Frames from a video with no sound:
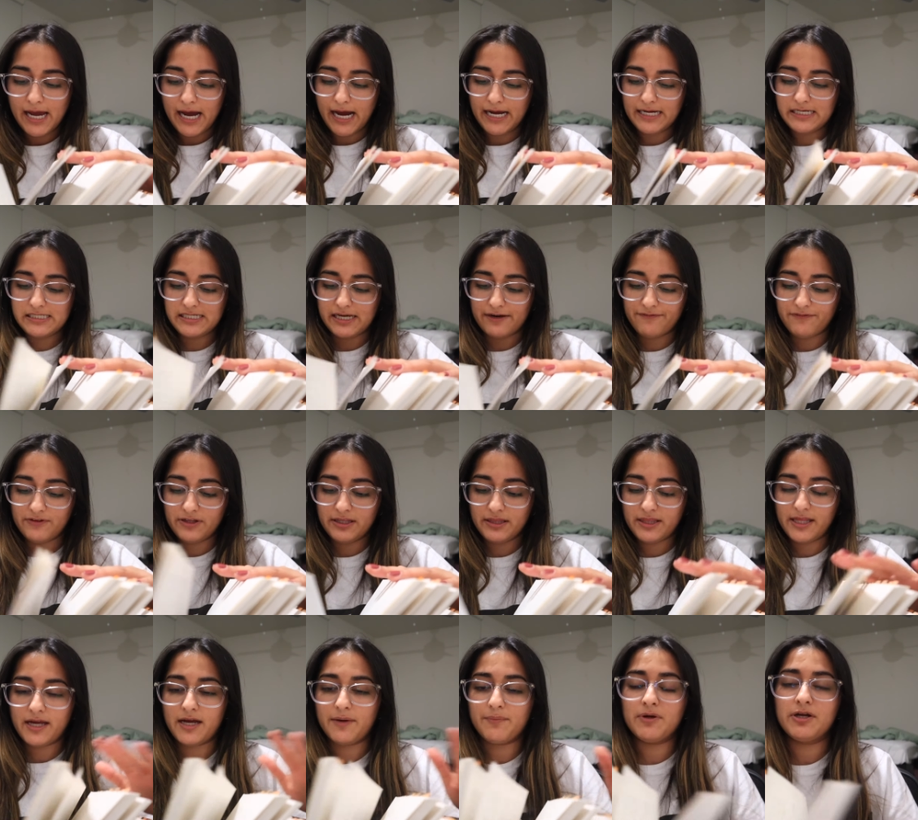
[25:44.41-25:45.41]
I definitely
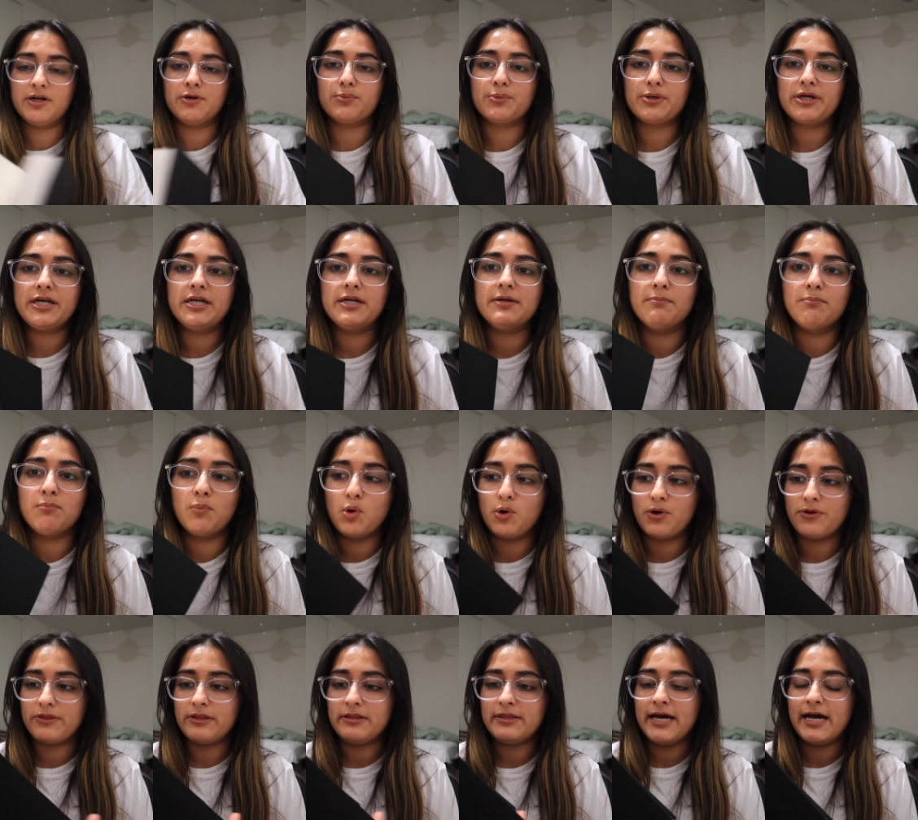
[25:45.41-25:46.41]
think I'm going to read
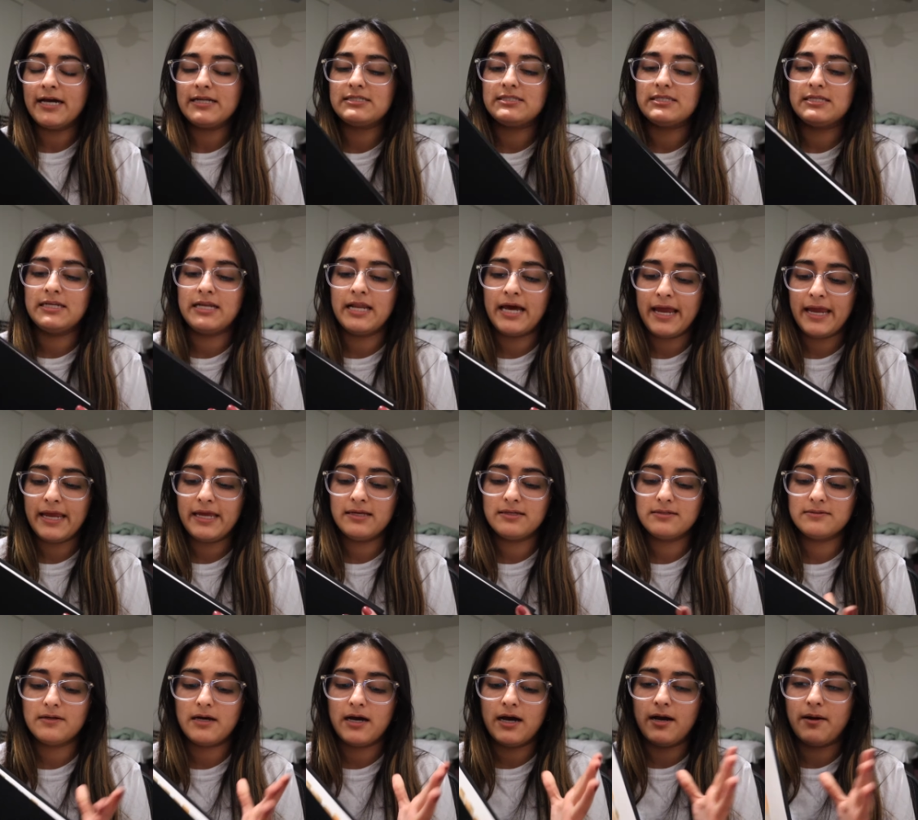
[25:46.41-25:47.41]
more than that tonight.
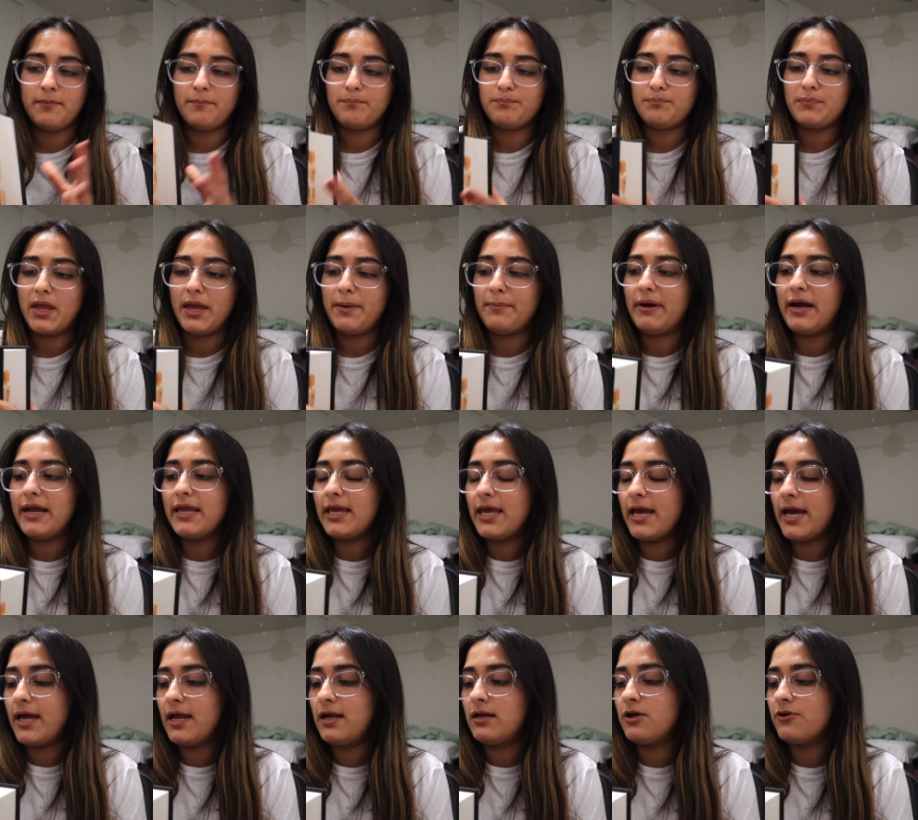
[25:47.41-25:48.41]
Um, I might
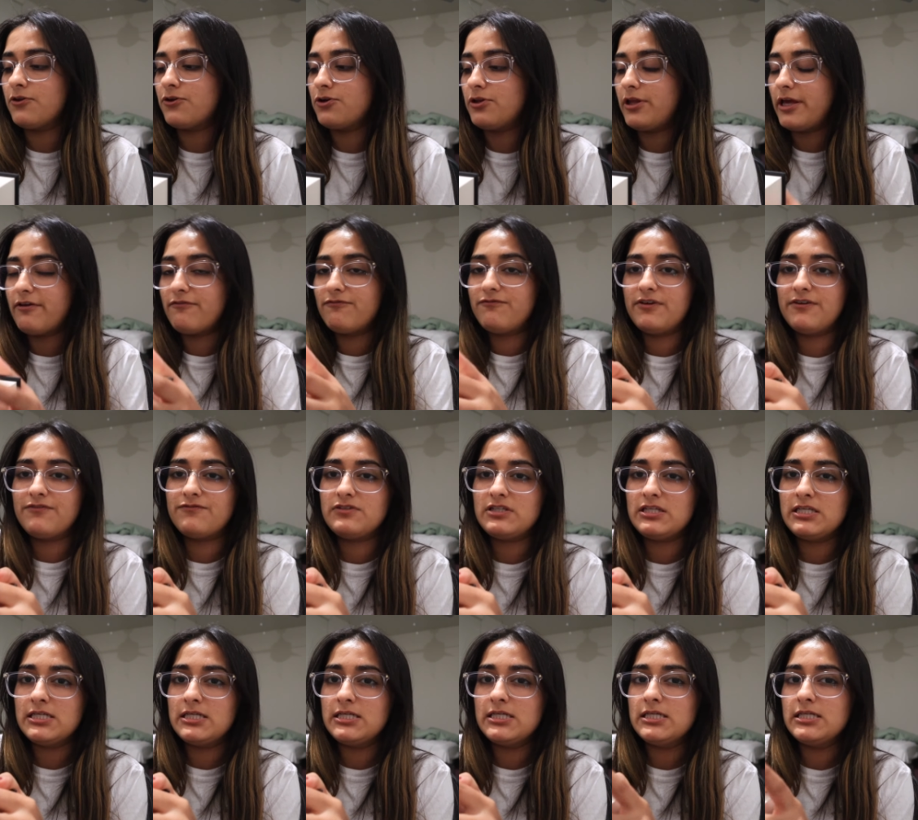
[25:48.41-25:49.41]
get another like
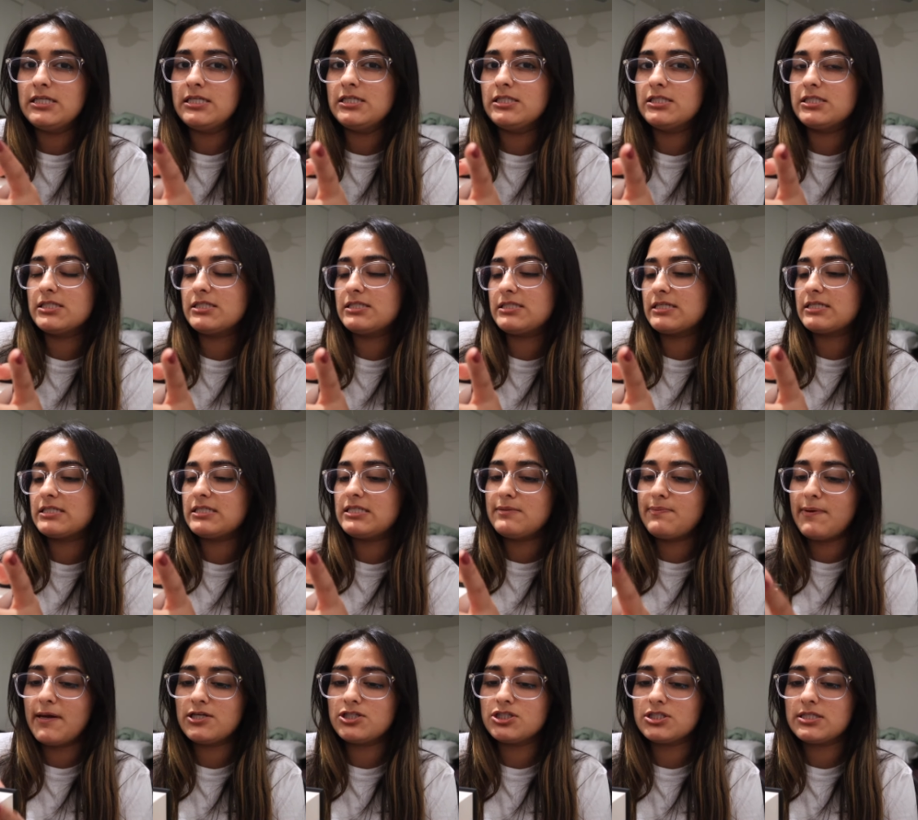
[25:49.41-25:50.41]
50 to 60
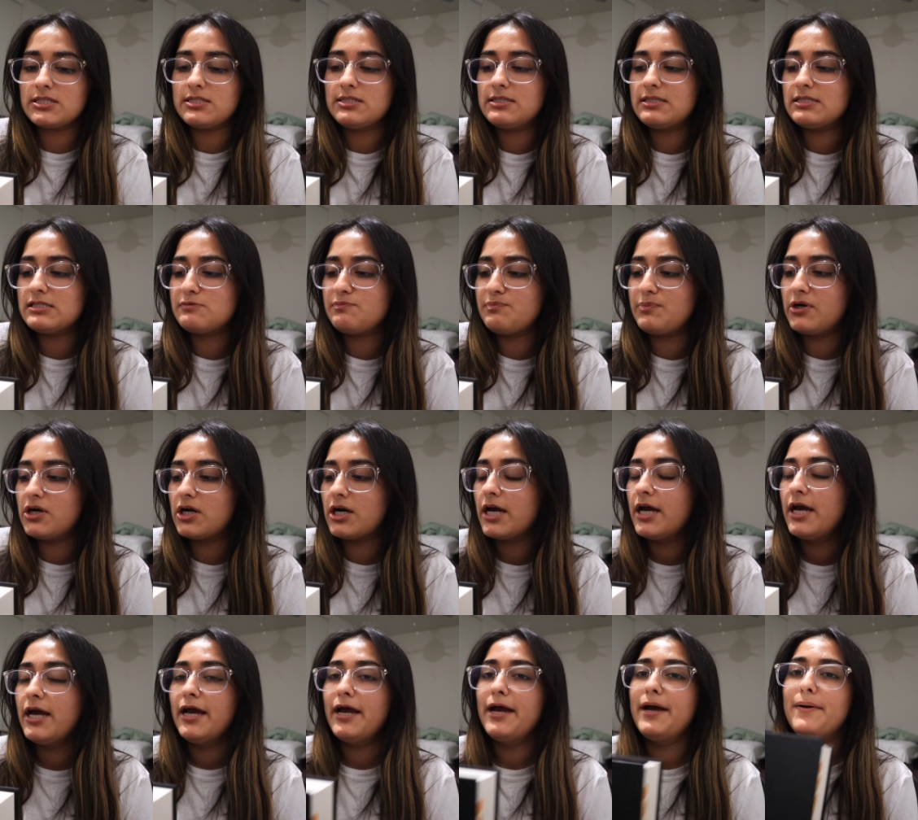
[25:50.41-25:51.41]
pages into this book,
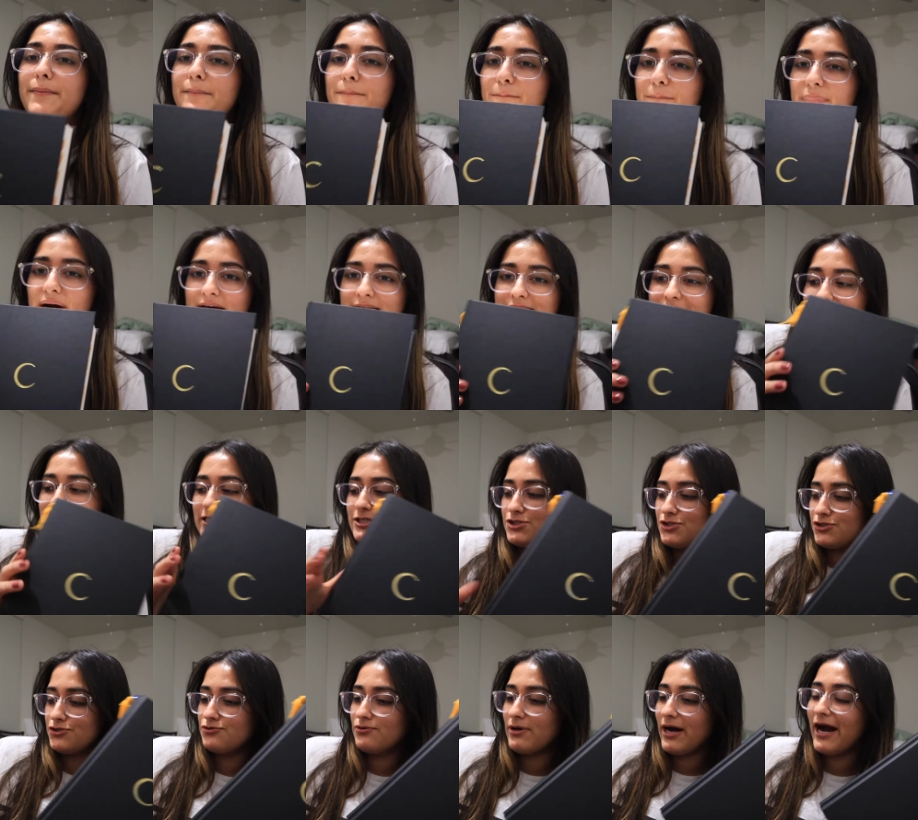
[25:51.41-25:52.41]
but I
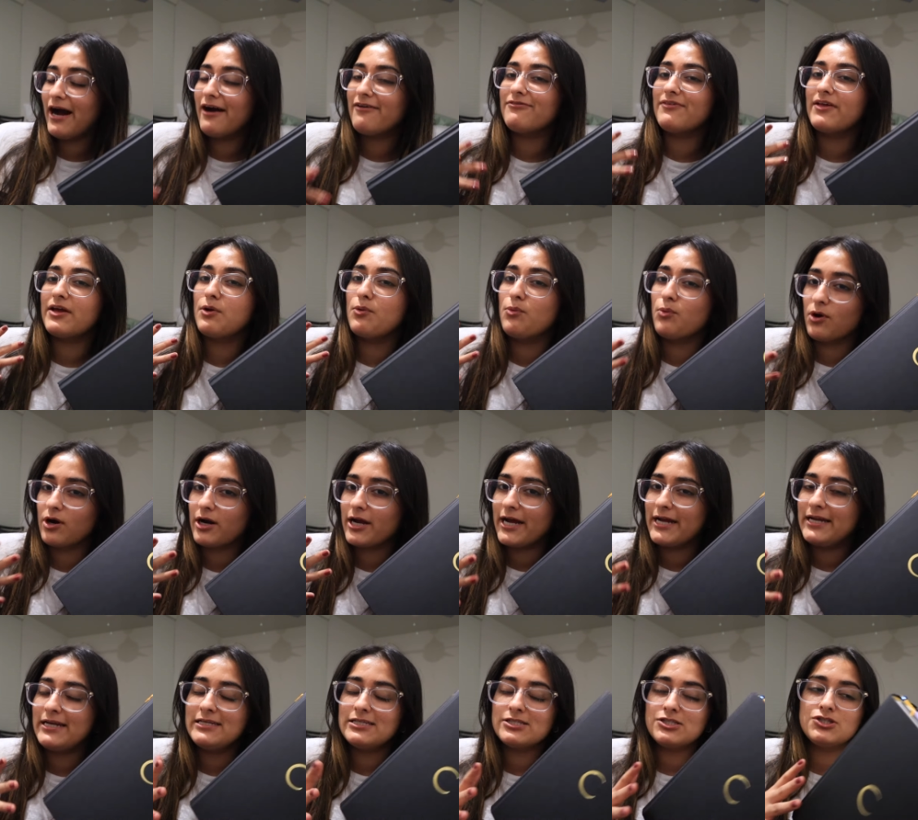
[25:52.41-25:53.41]
do have like work I
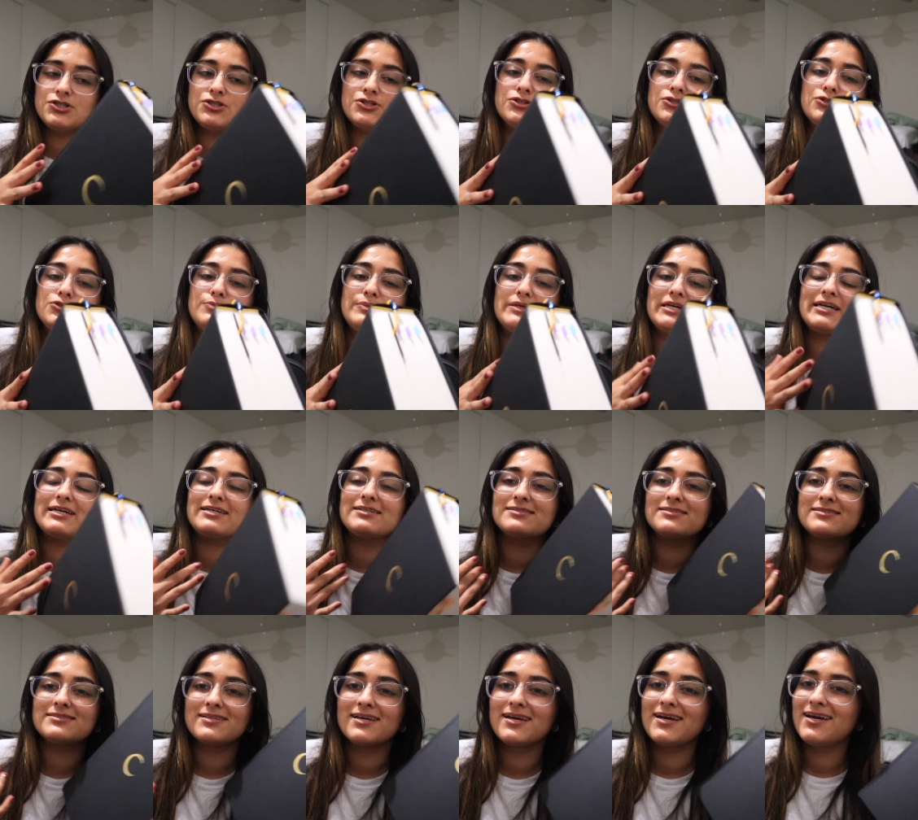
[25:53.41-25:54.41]
needed to do
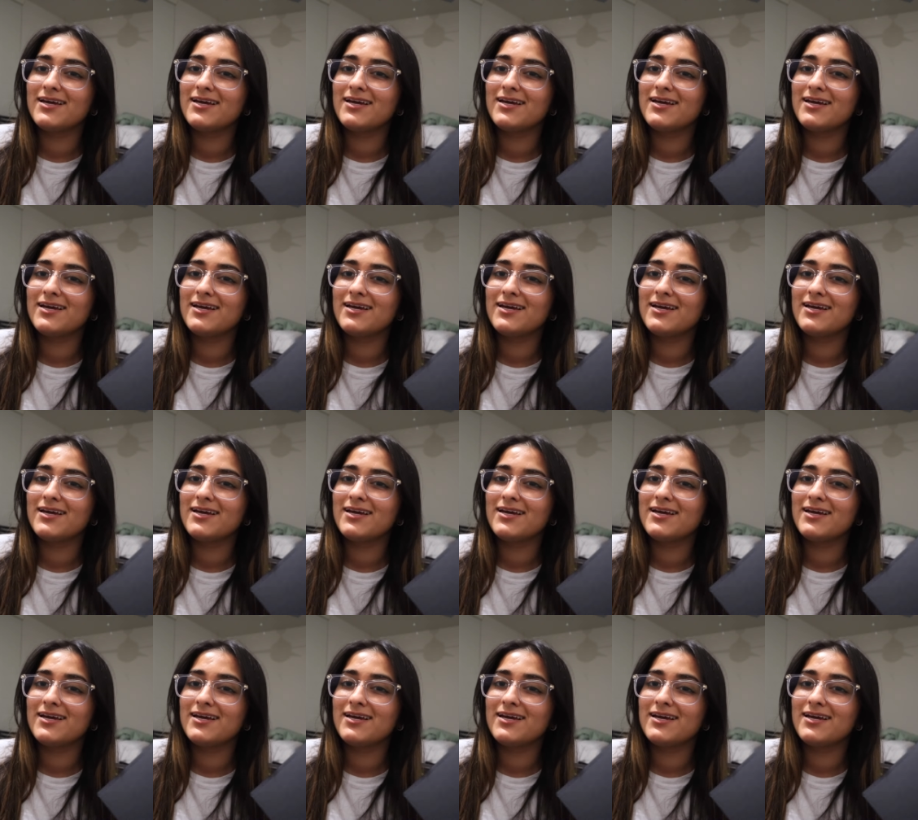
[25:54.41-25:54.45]
because